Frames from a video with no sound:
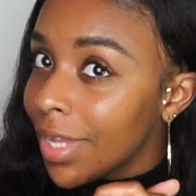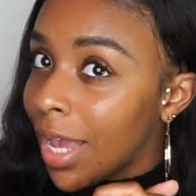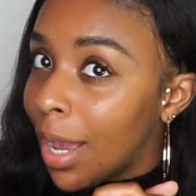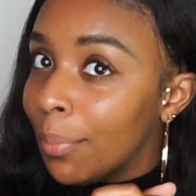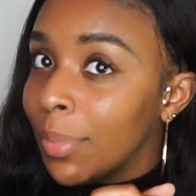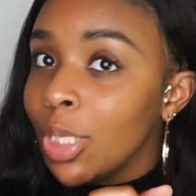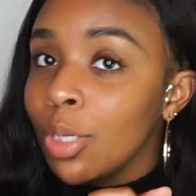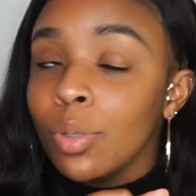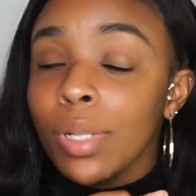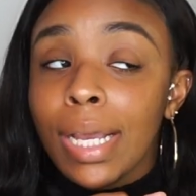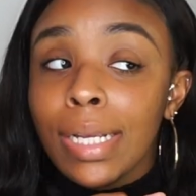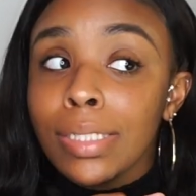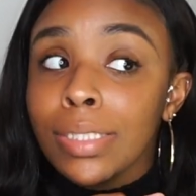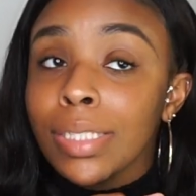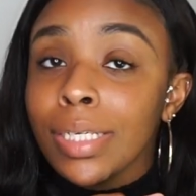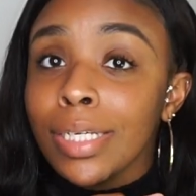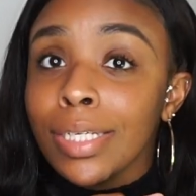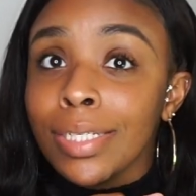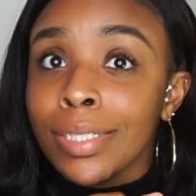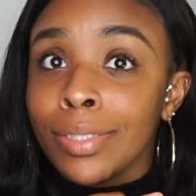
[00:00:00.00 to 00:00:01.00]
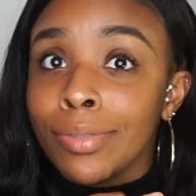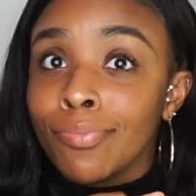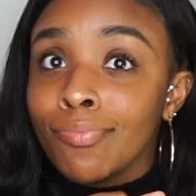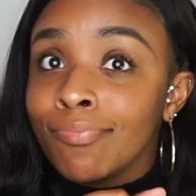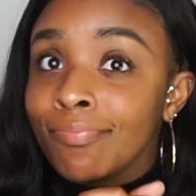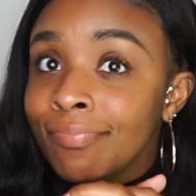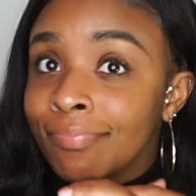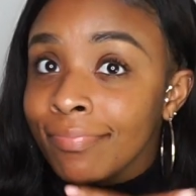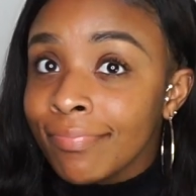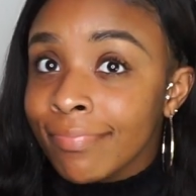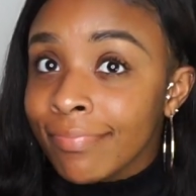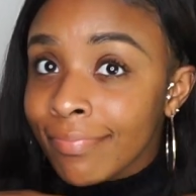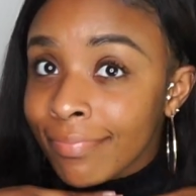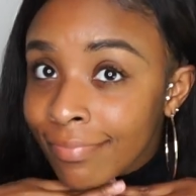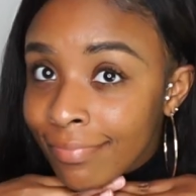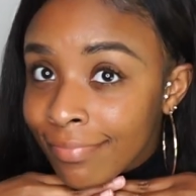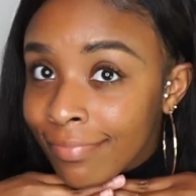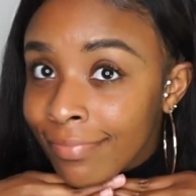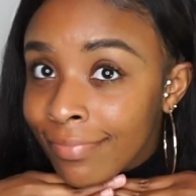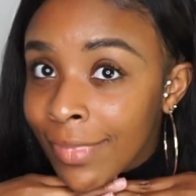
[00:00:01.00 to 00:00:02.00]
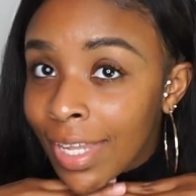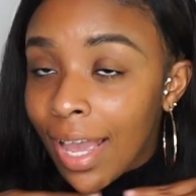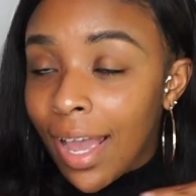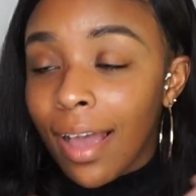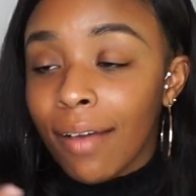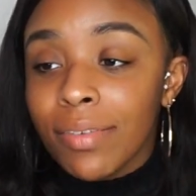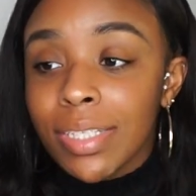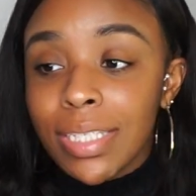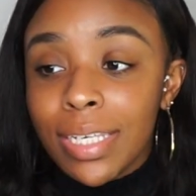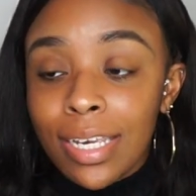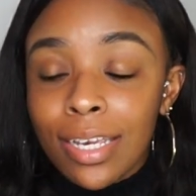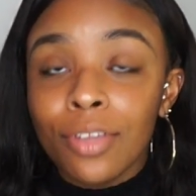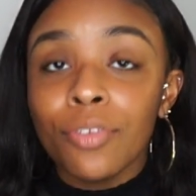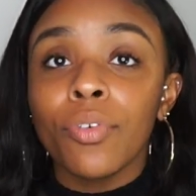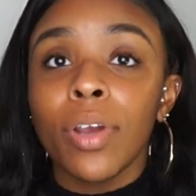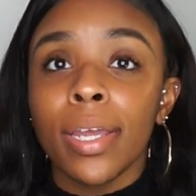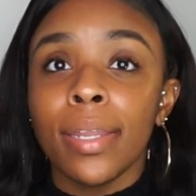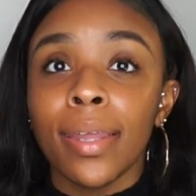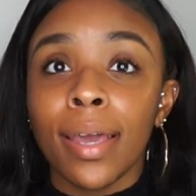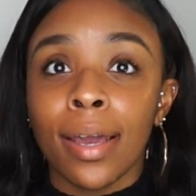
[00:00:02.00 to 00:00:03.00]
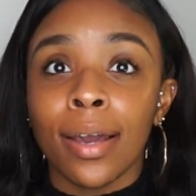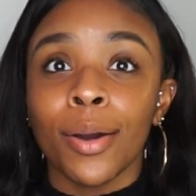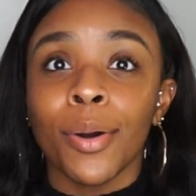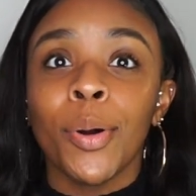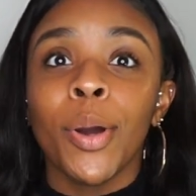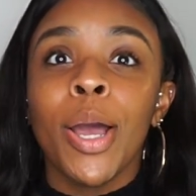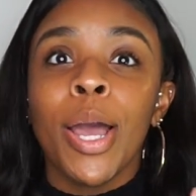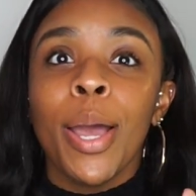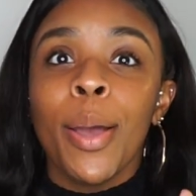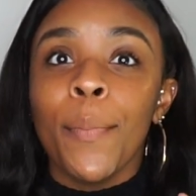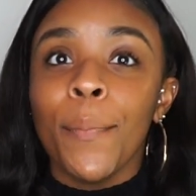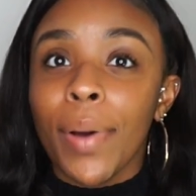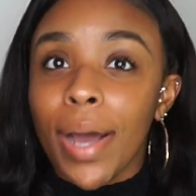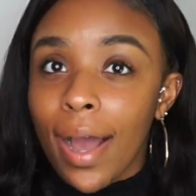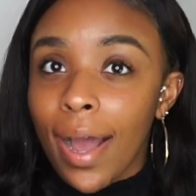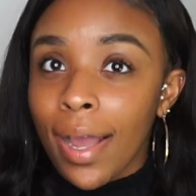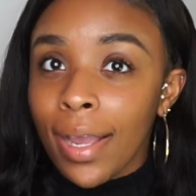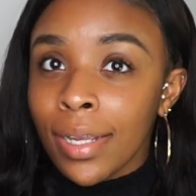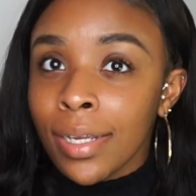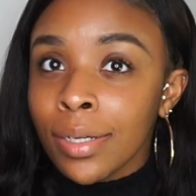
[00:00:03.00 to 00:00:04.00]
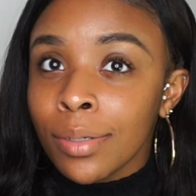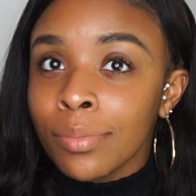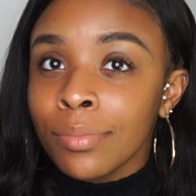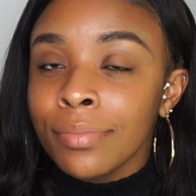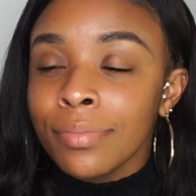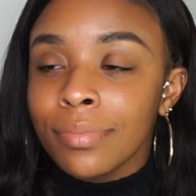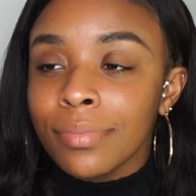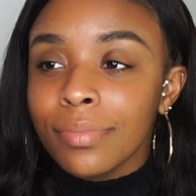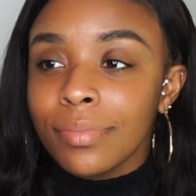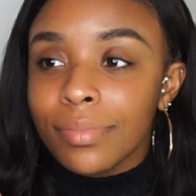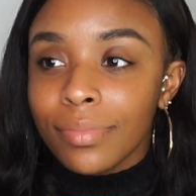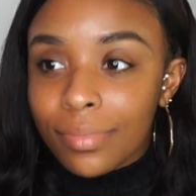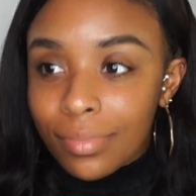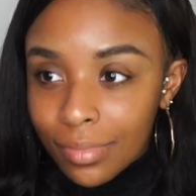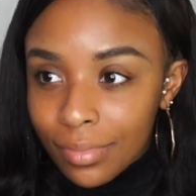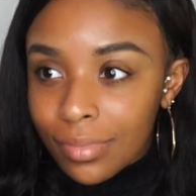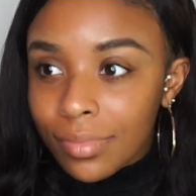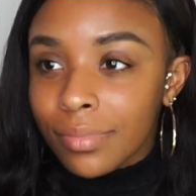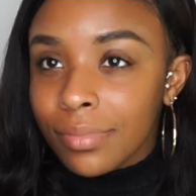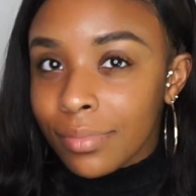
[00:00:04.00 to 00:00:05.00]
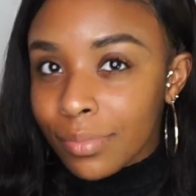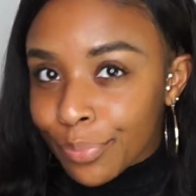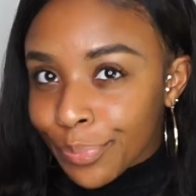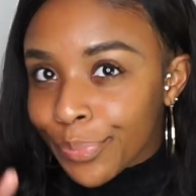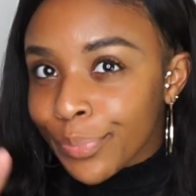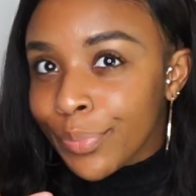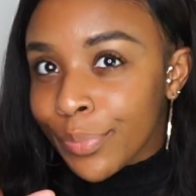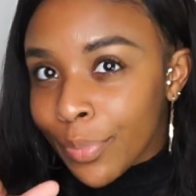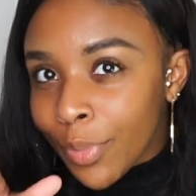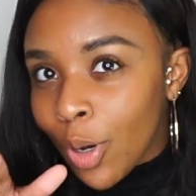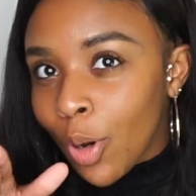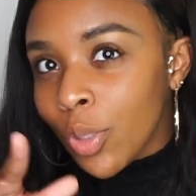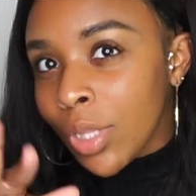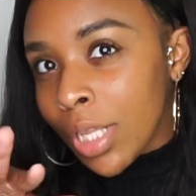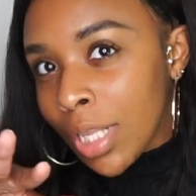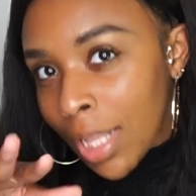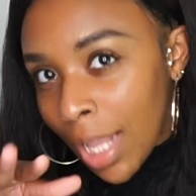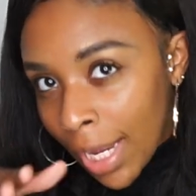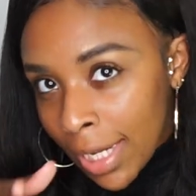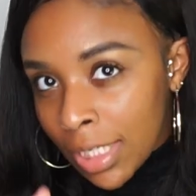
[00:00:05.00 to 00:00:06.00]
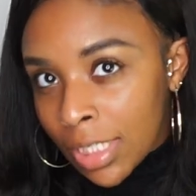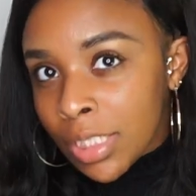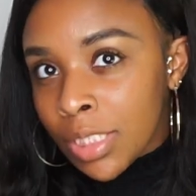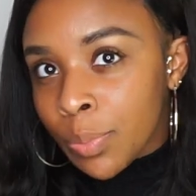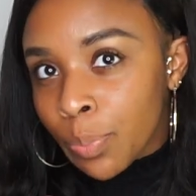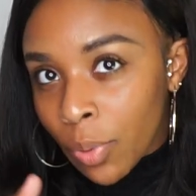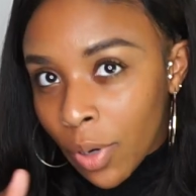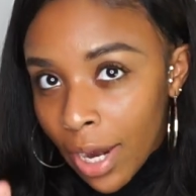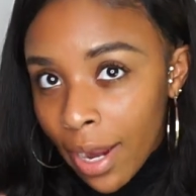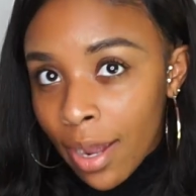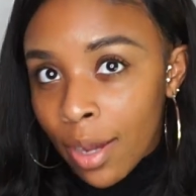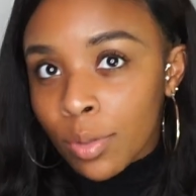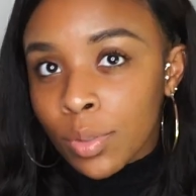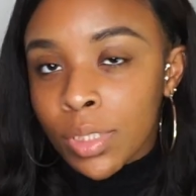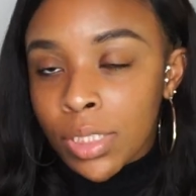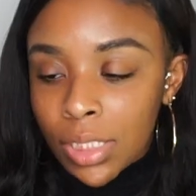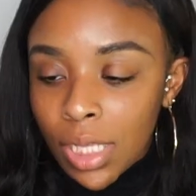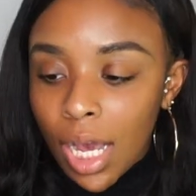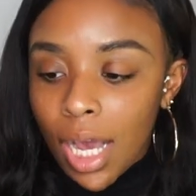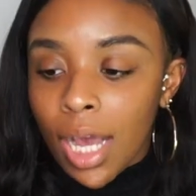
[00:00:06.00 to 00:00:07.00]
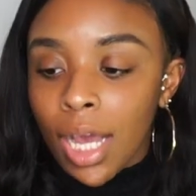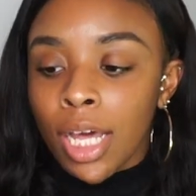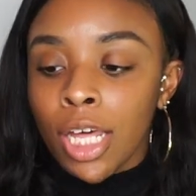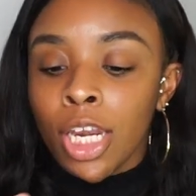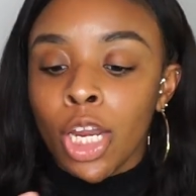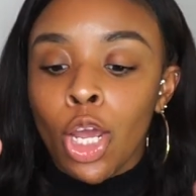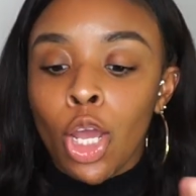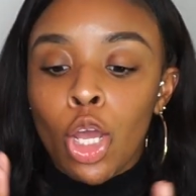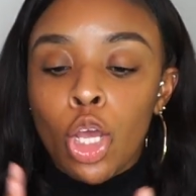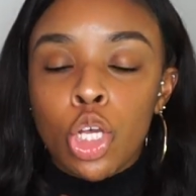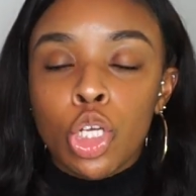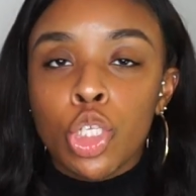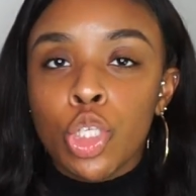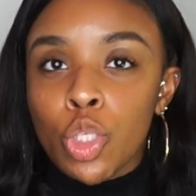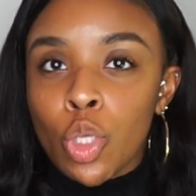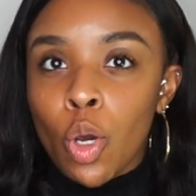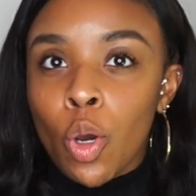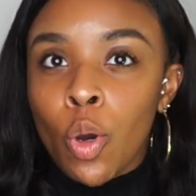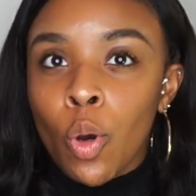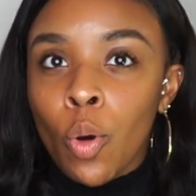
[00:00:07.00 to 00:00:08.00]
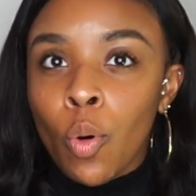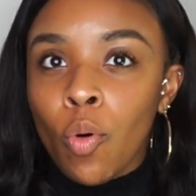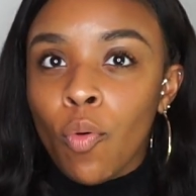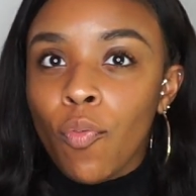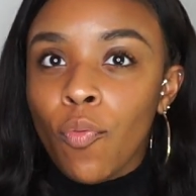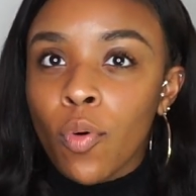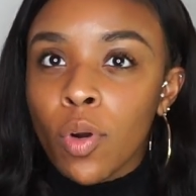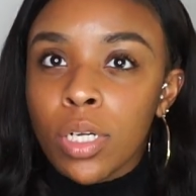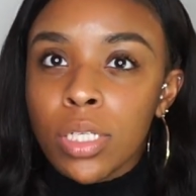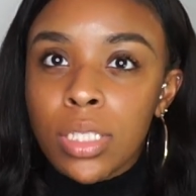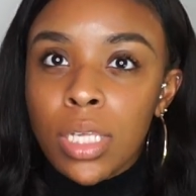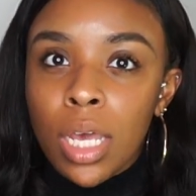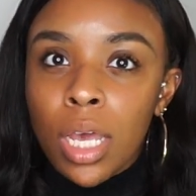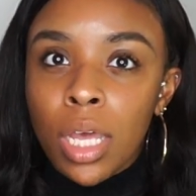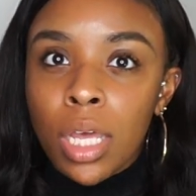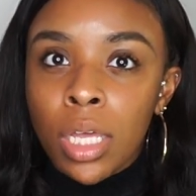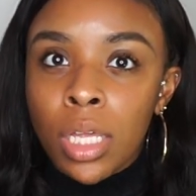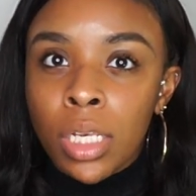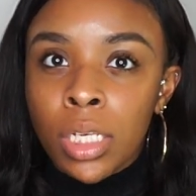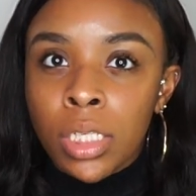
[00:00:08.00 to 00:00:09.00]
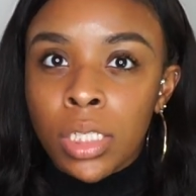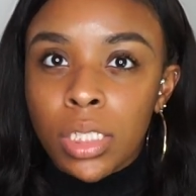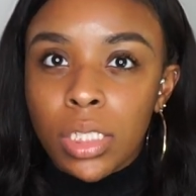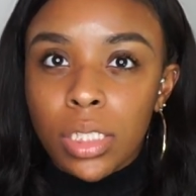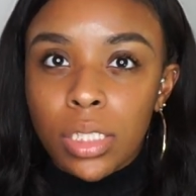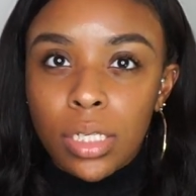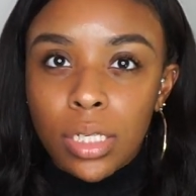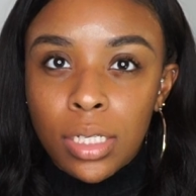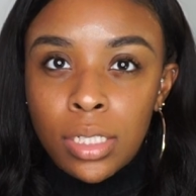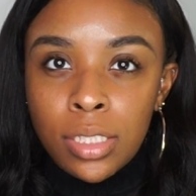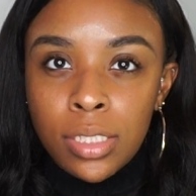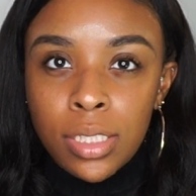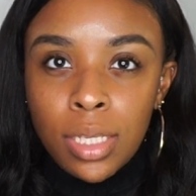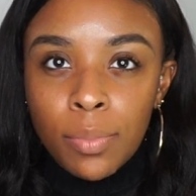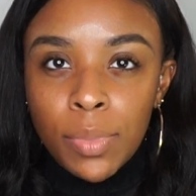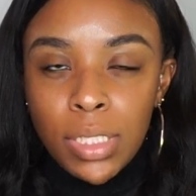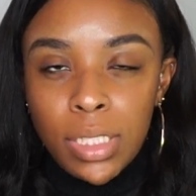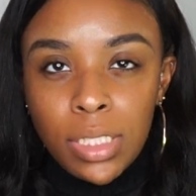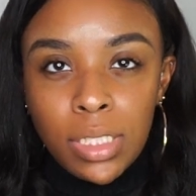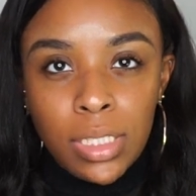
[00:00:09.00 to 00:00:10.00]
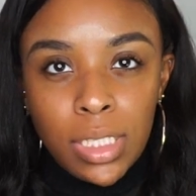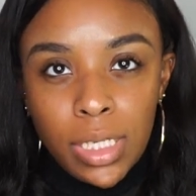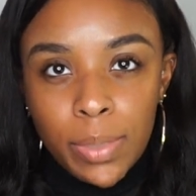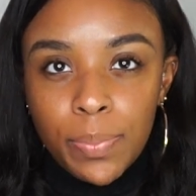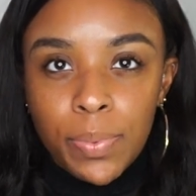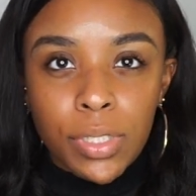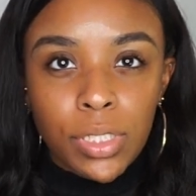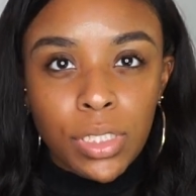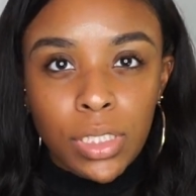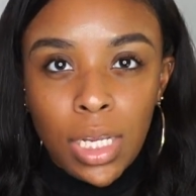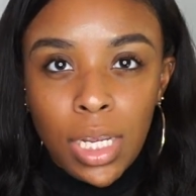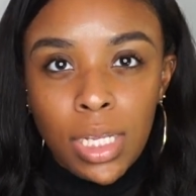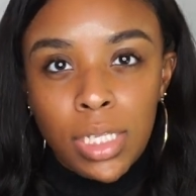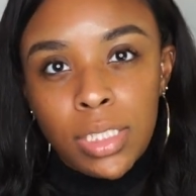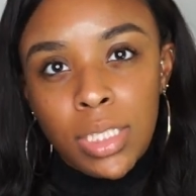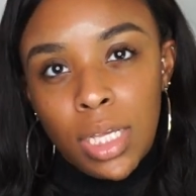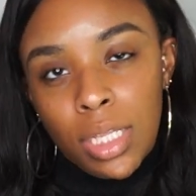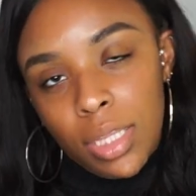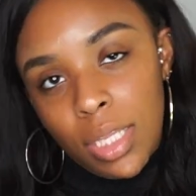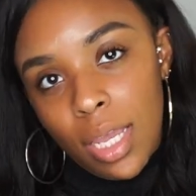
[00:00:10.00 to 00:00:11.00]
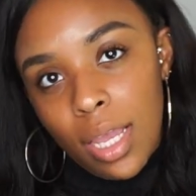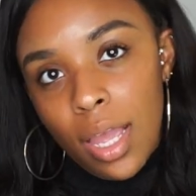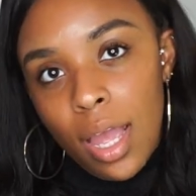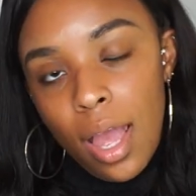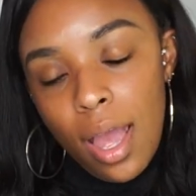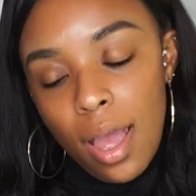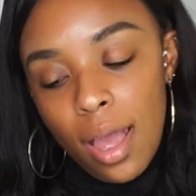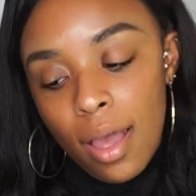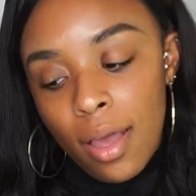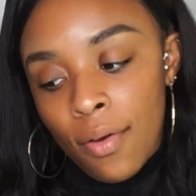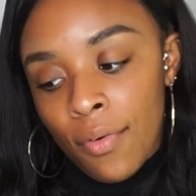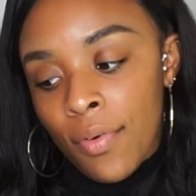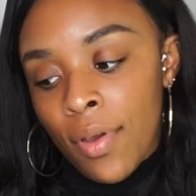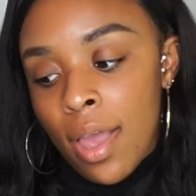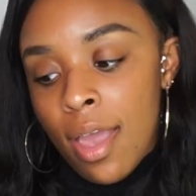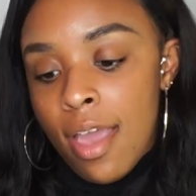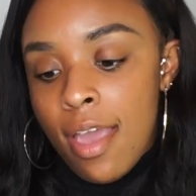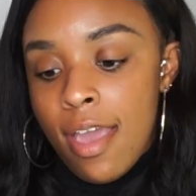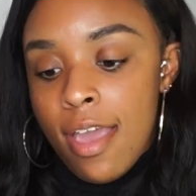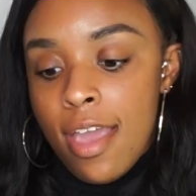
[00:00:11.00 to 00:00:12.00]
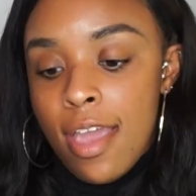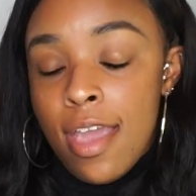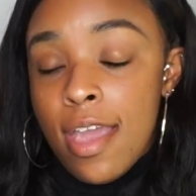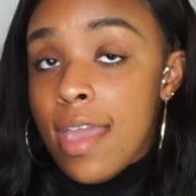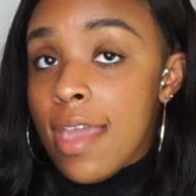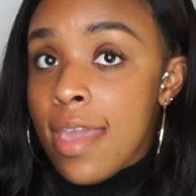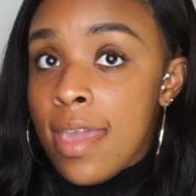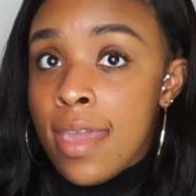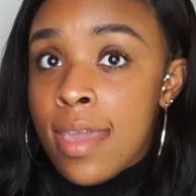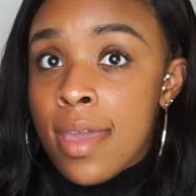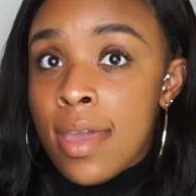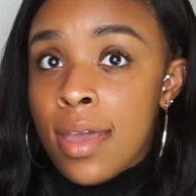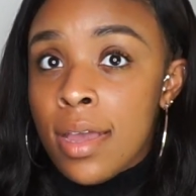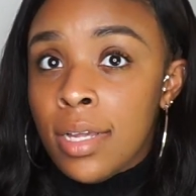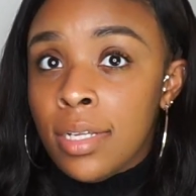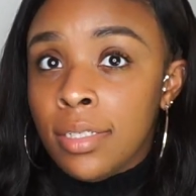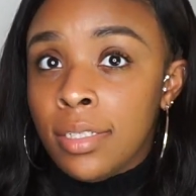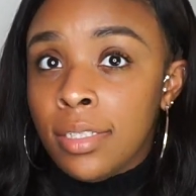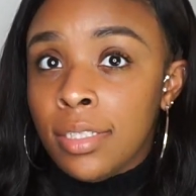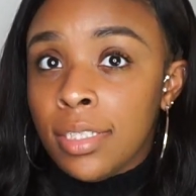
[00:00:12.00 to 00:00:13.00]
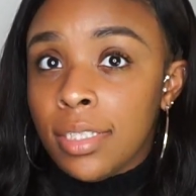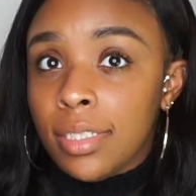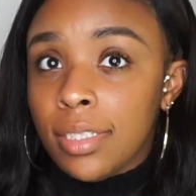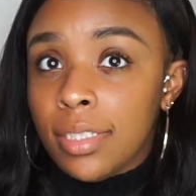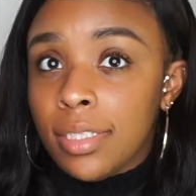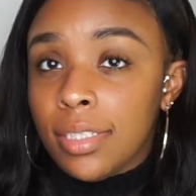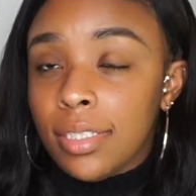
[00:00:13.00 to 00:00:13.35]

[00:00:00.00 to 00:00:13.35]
I'm a little light-skinned. I have a tan right now, but I am on the lightish brown side. So 410 is some of the deepest shades that they have, and